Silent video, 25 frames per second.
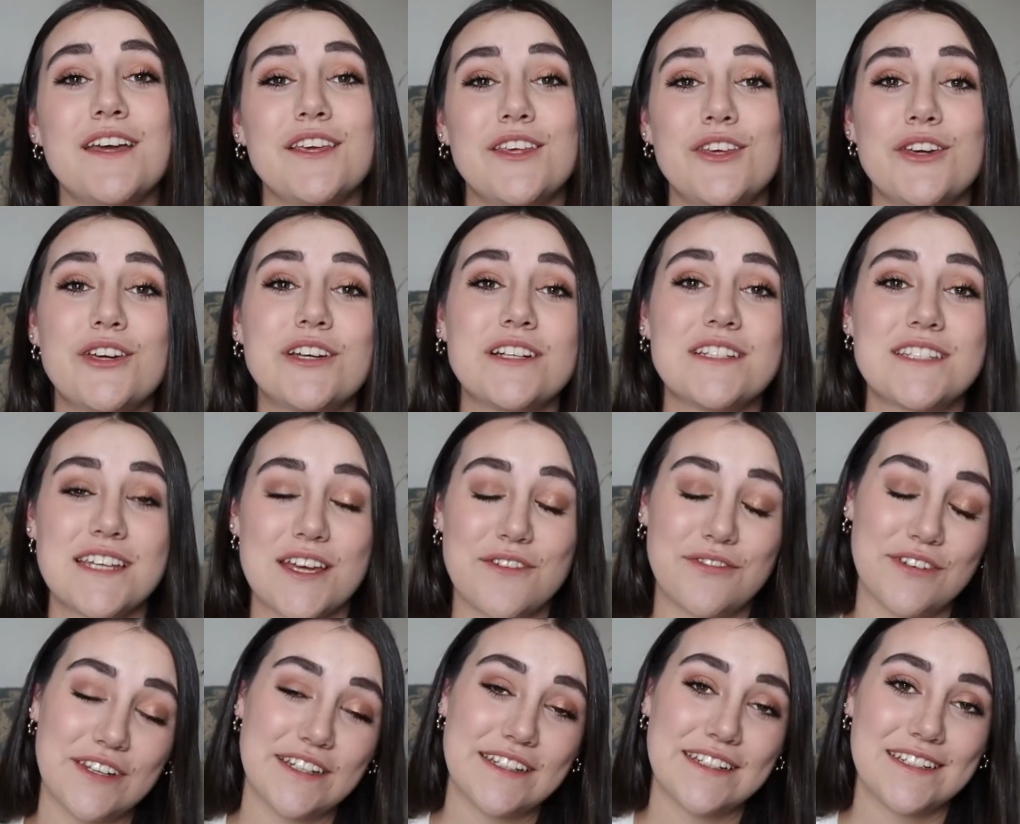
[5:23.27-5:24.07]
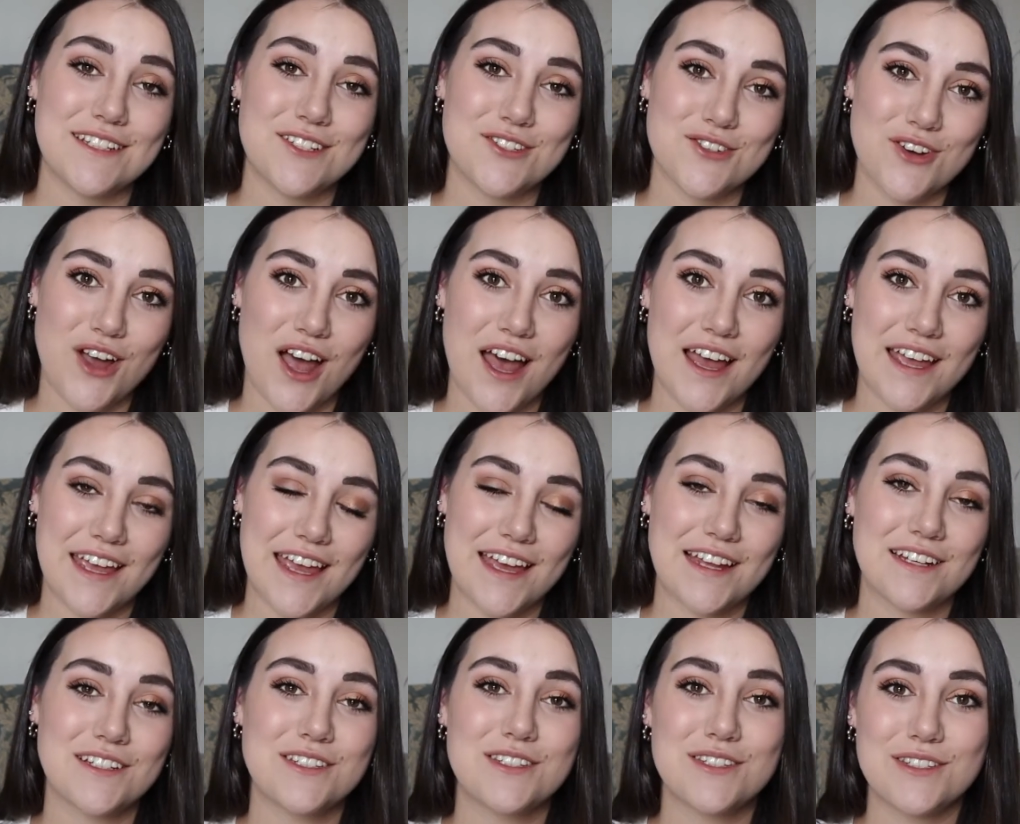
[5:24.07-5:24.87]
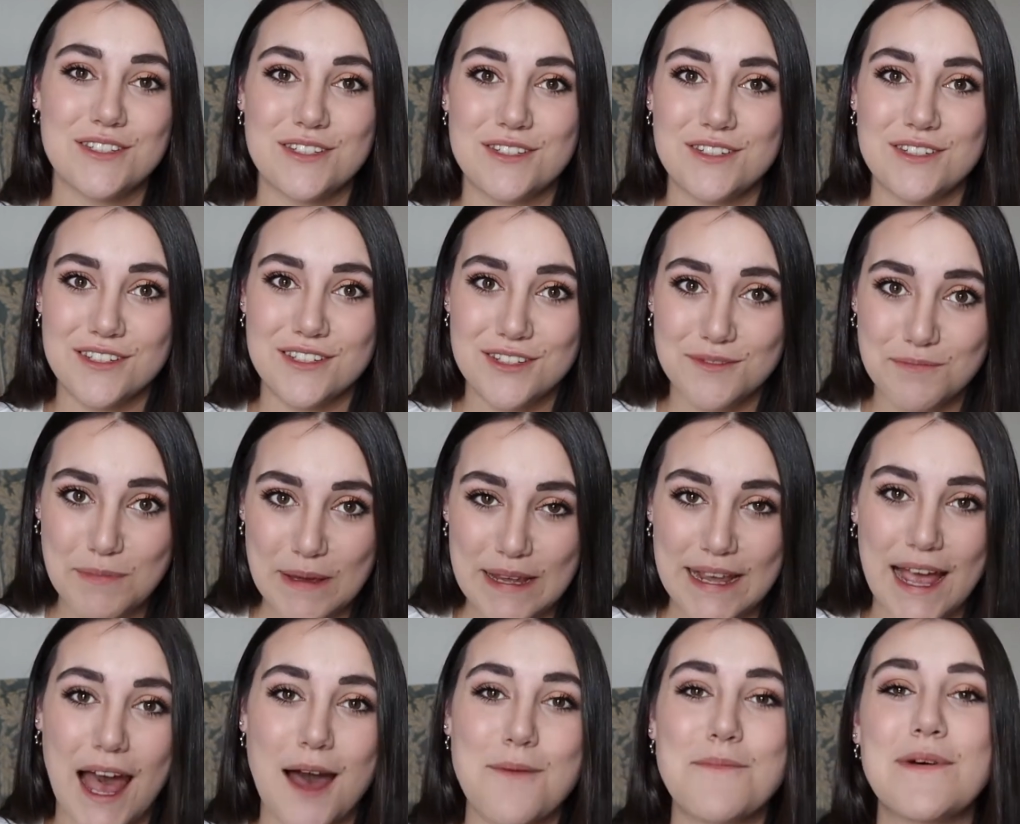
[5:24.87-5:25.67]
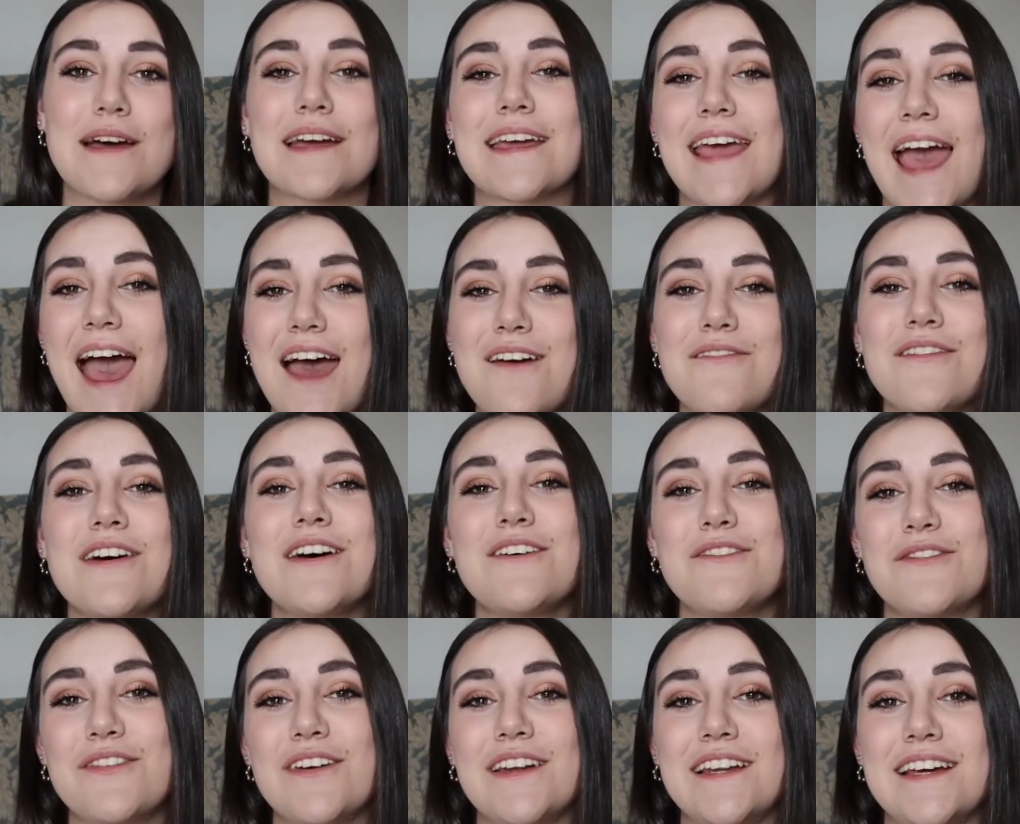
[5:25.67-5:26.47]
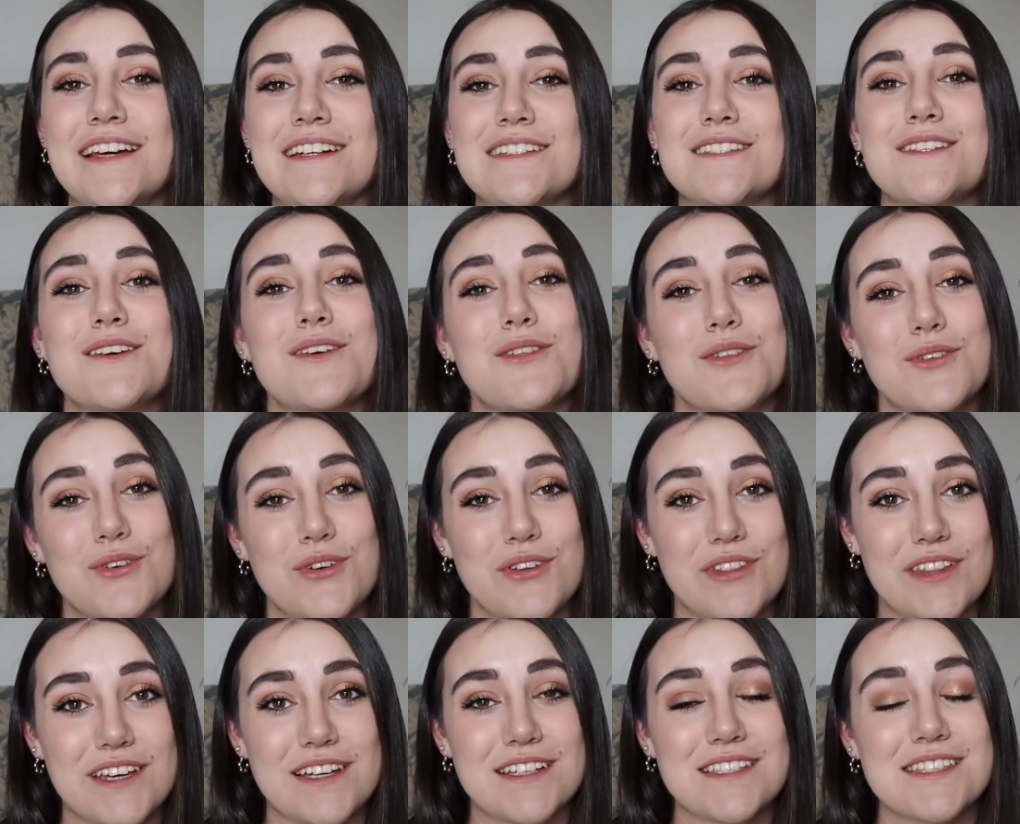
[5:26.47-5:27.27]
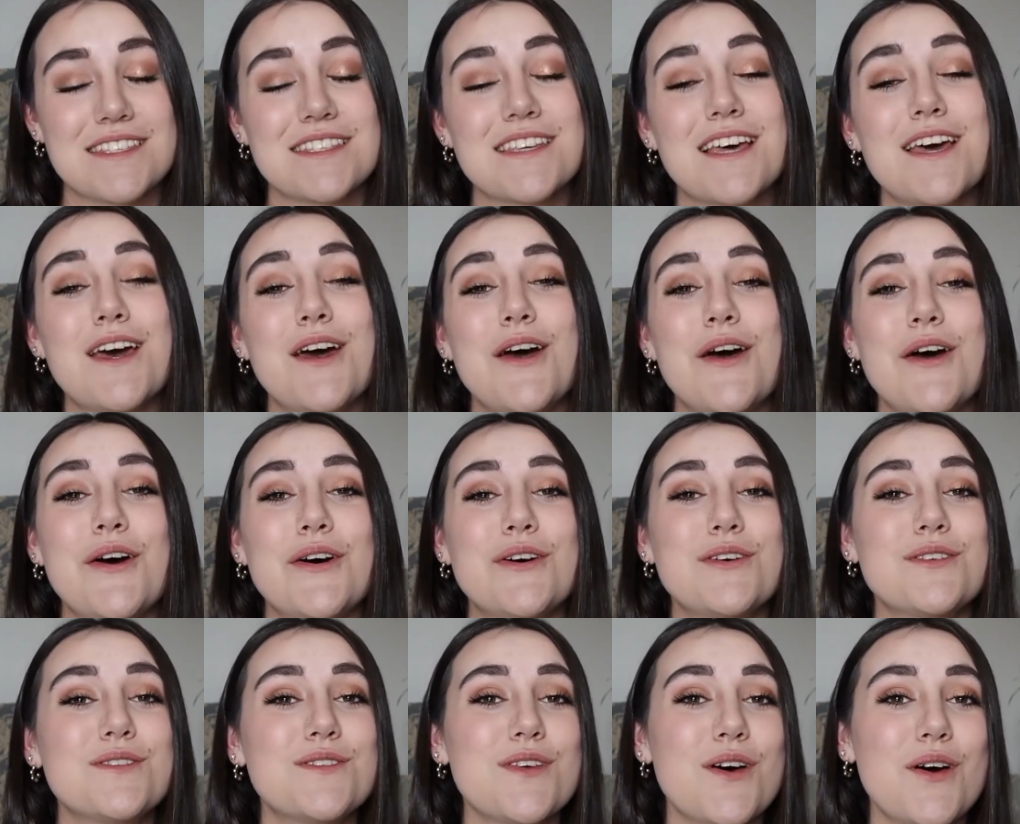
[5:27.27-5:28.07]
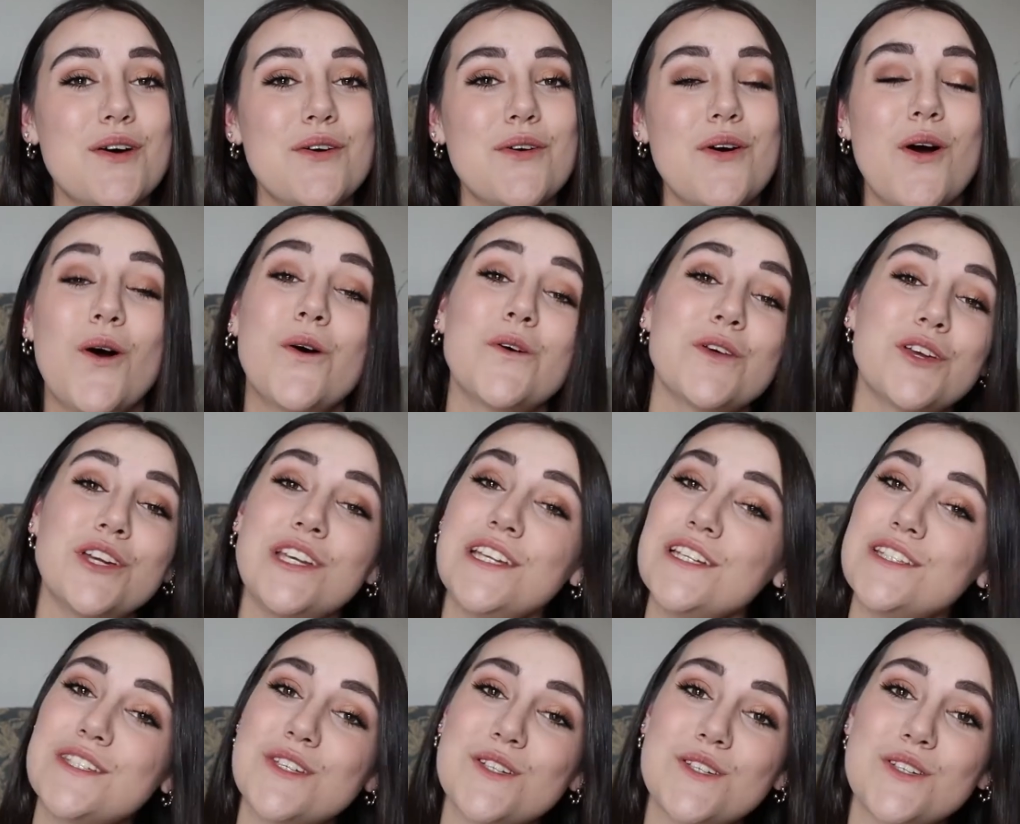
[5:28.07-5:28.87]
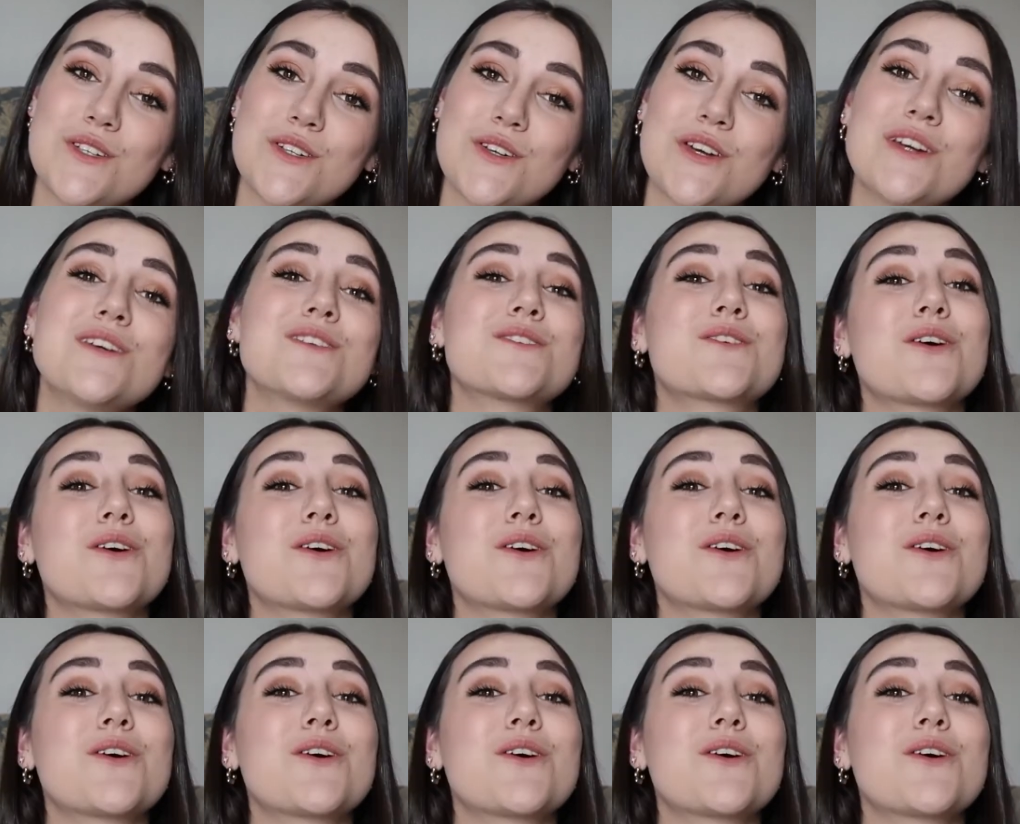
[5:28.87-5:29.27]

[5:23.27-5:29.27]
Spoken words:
you can definitely try and become a Canva affiliate through this. So all you need to do is